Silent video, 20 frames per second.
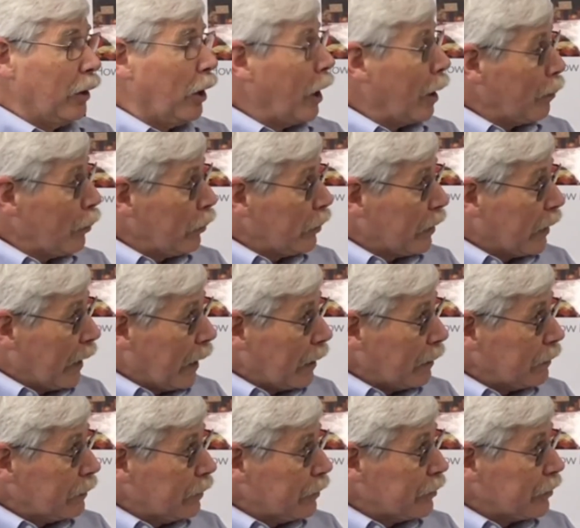Auburn, and
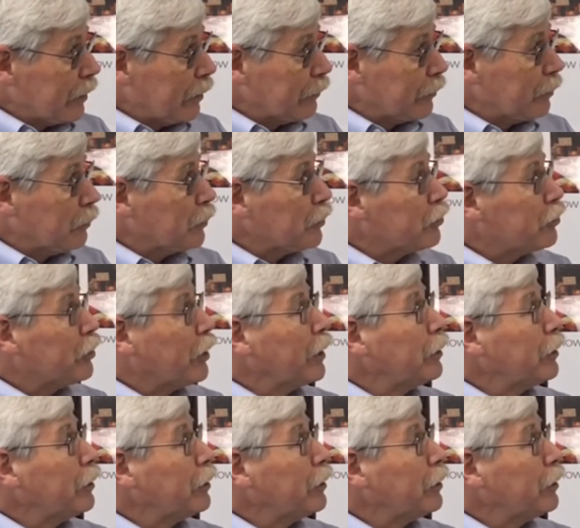that consultant was Jay